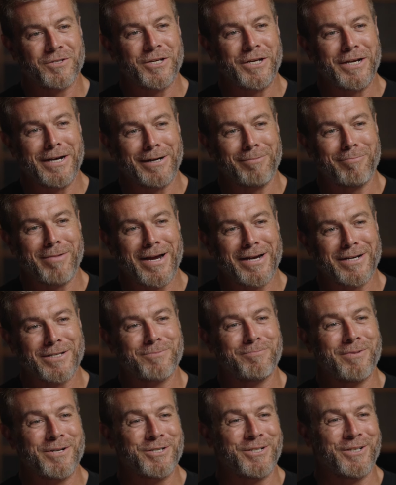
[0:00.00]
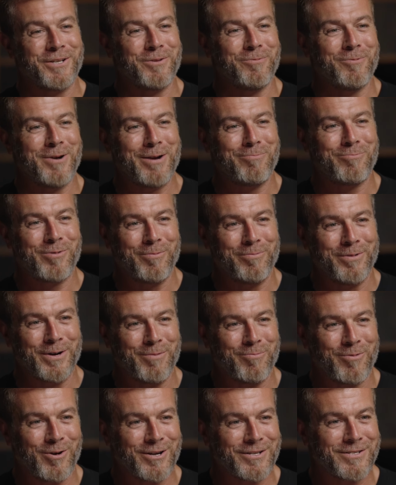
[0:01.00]
a young man, especially the way property
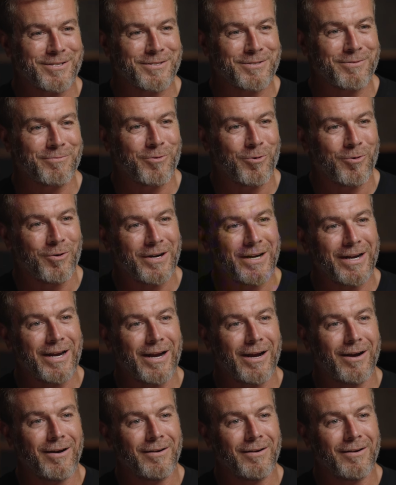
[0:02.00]
prices have gone now.